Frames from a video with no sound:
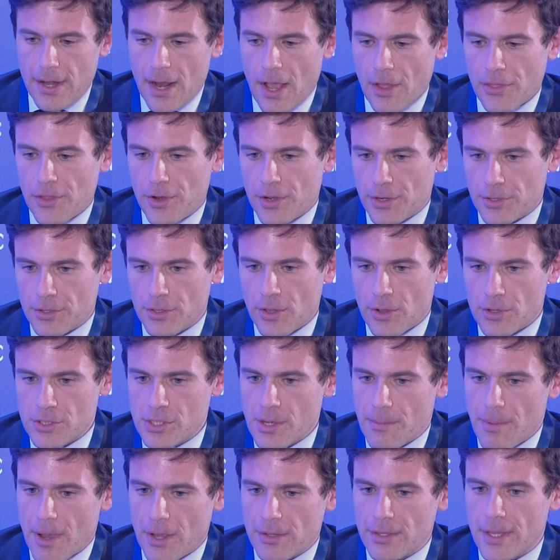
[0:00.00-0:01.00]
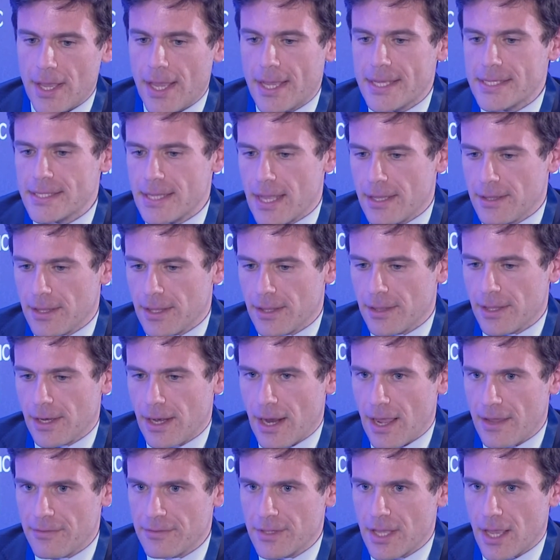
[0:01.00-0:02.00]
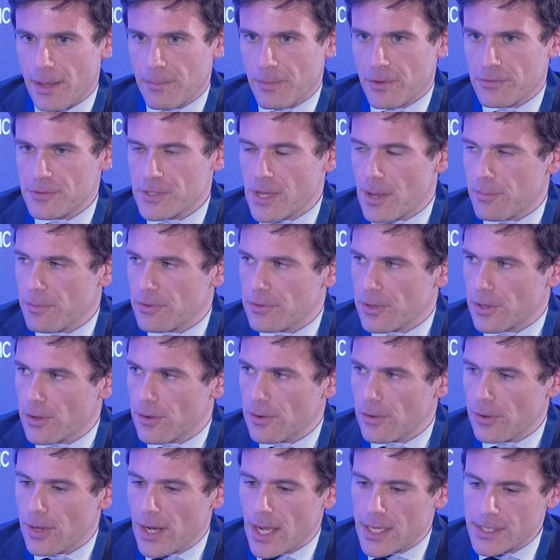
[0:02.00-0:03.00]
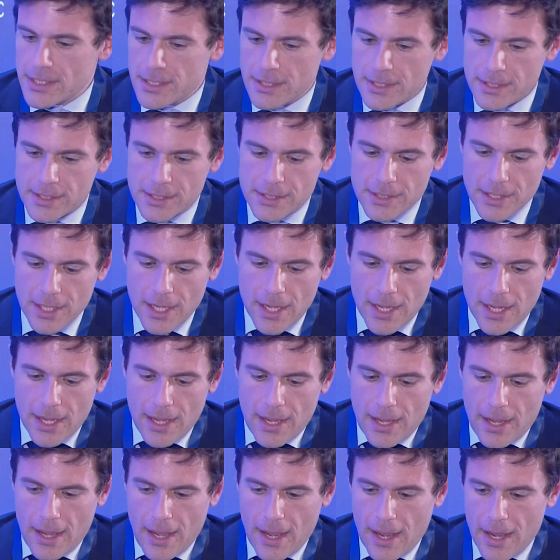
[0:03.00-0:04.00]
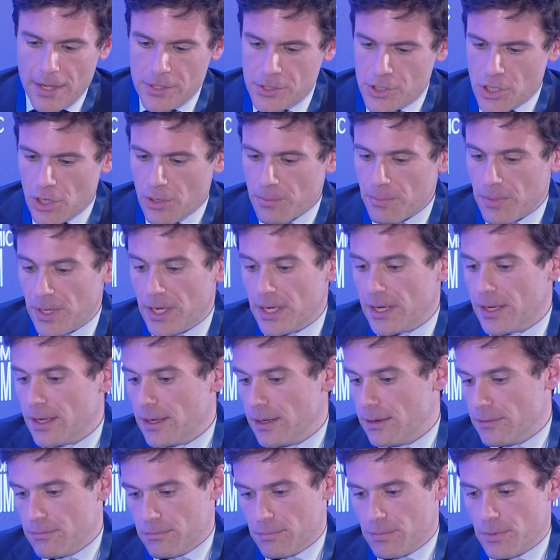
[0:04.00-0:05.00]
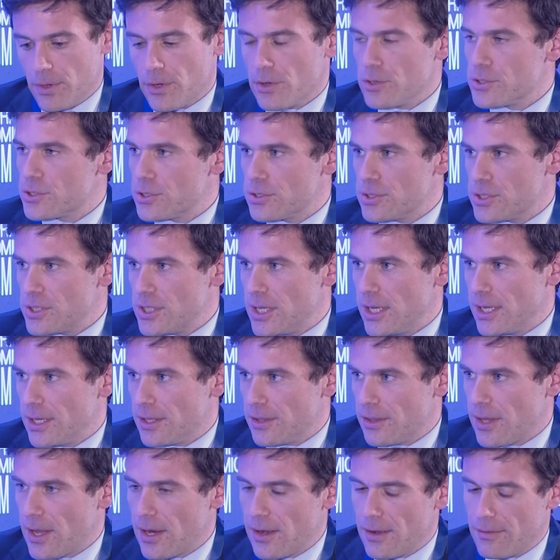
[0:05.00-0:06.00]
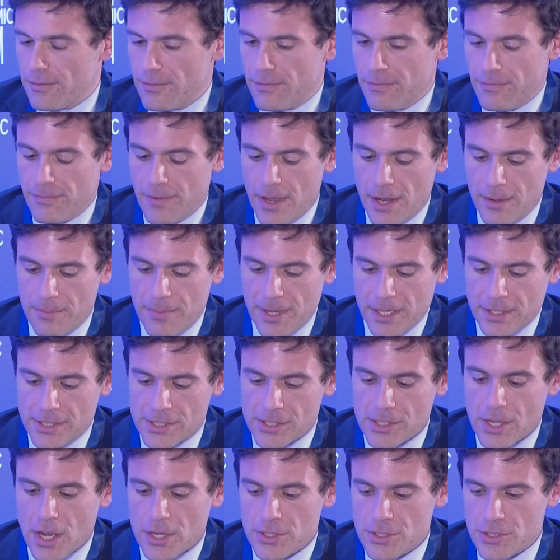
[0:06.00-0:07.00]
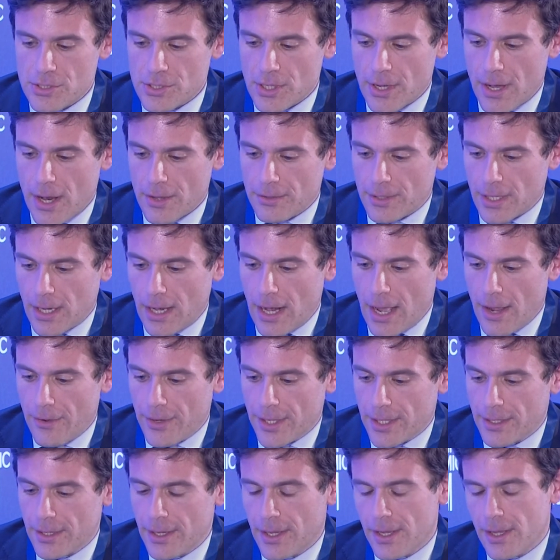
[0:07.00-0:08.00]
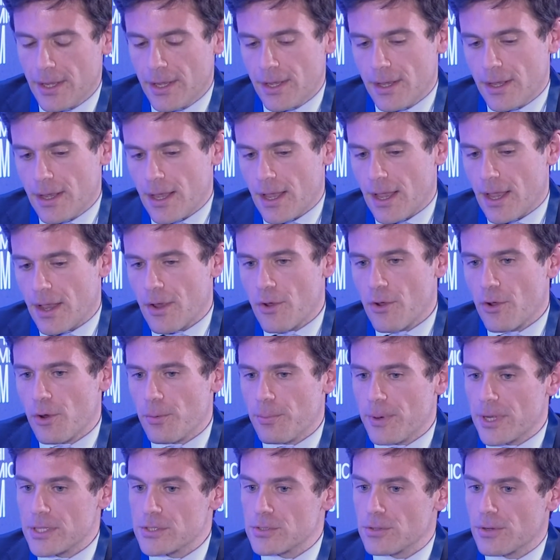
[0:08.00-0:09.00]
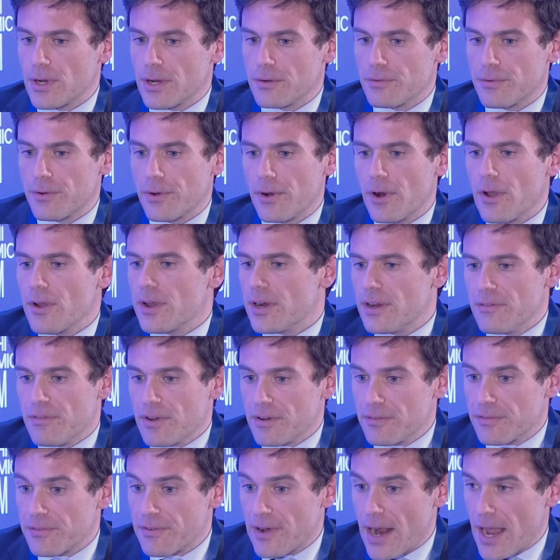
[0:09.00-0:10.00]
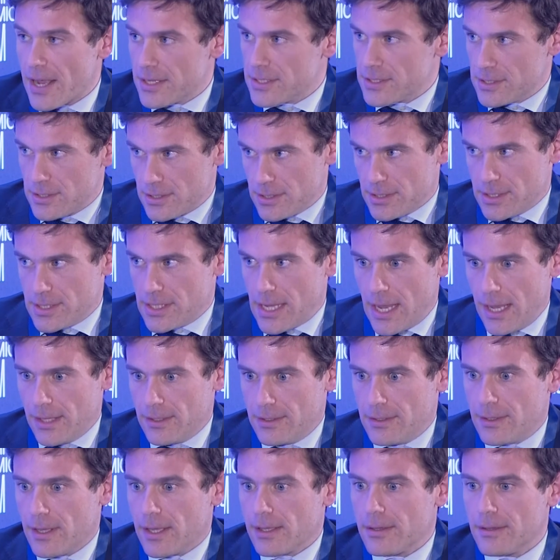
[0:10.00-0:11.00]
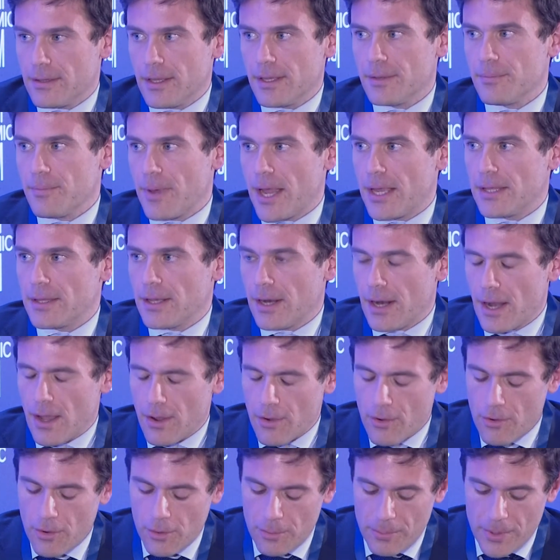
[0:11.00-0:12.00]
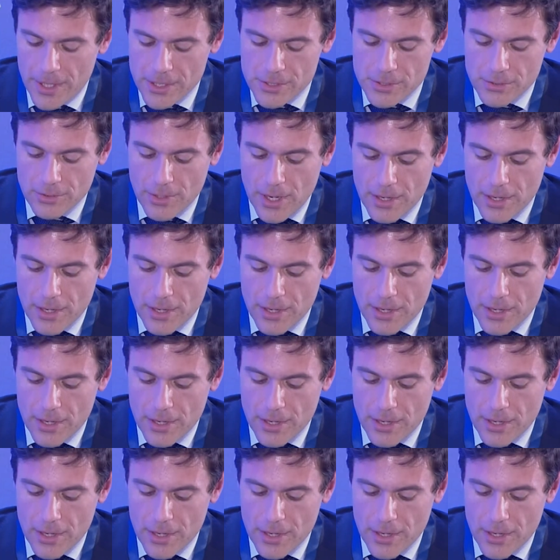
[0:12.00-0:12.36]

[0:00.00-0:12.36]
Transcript: there are talks about extending the lifetime of some of the coal assets. Germany, we're also seeing there very big discussions around allowing coal plants to run for longer. Even France said that it might allow coal plants to run